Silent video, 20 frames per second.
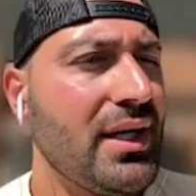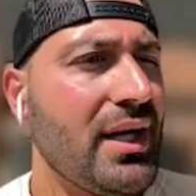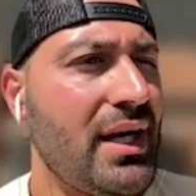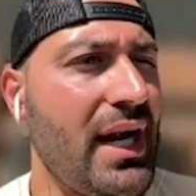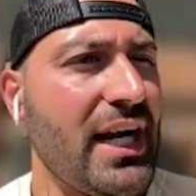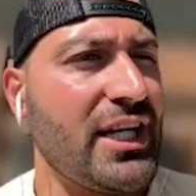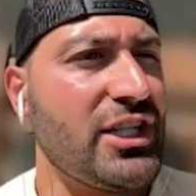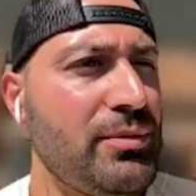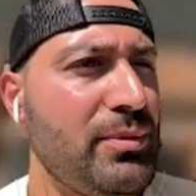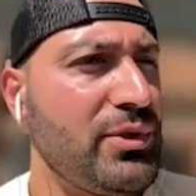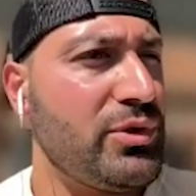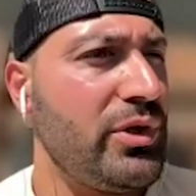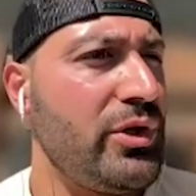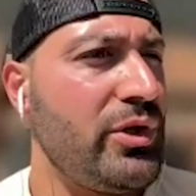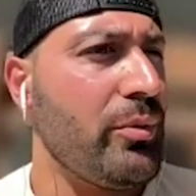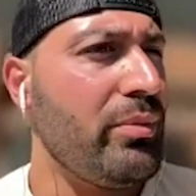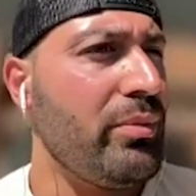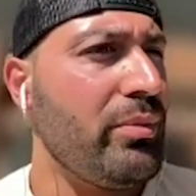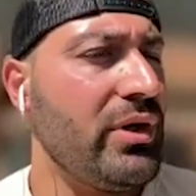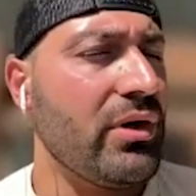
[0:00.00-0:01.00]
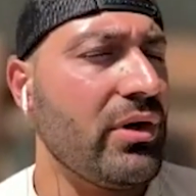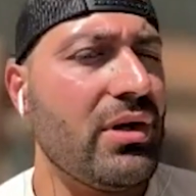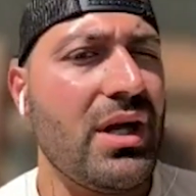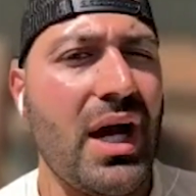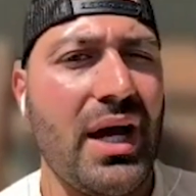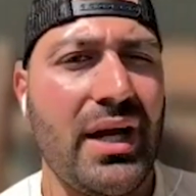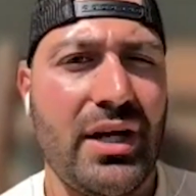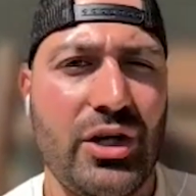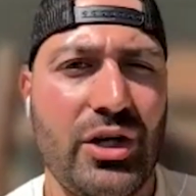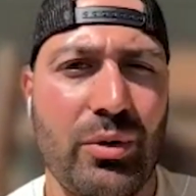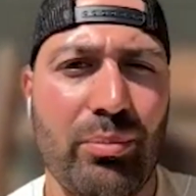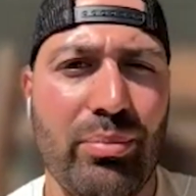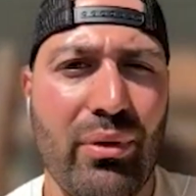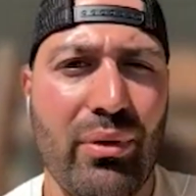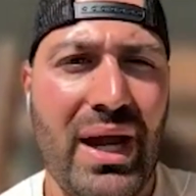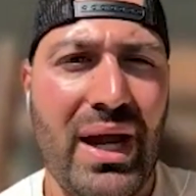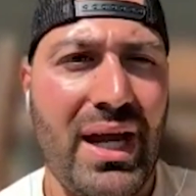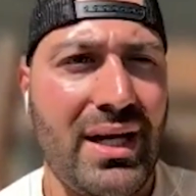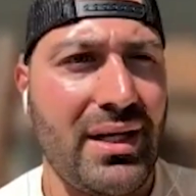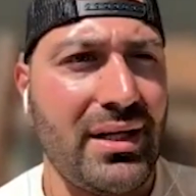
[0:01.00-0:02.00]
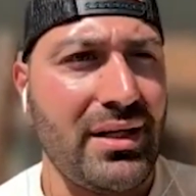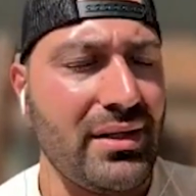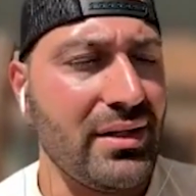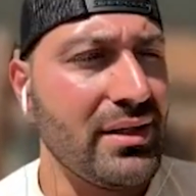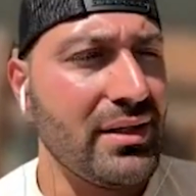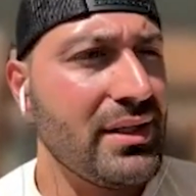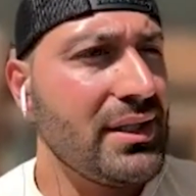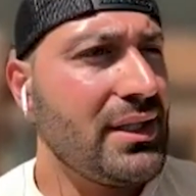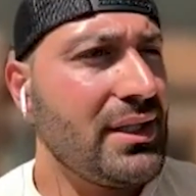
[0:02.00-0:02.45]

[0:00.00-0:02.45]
connection between your gut and your brain and your